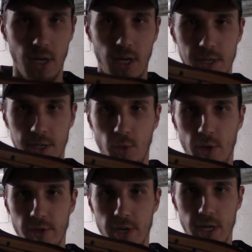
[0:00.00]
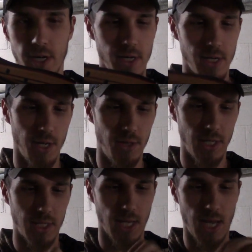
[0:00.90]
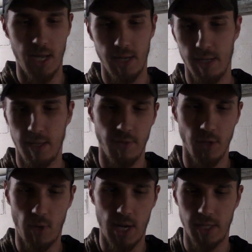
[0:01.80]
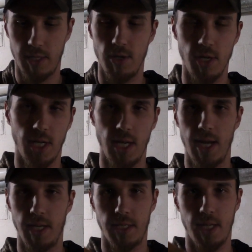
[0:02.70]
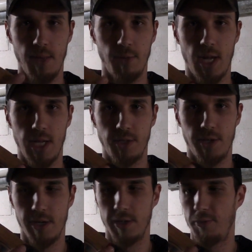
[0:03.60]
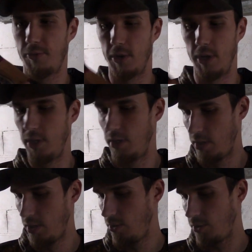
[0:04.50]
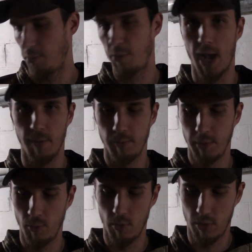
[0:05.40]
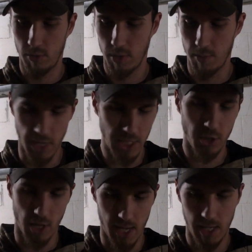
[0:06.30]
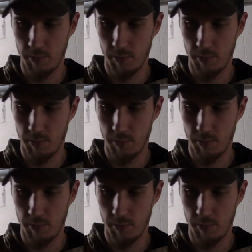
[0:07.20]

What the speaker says: your quiver here, and then it's got, if you wanted to, you could add a stabilizer here in the front, which I probably won't. Might try it,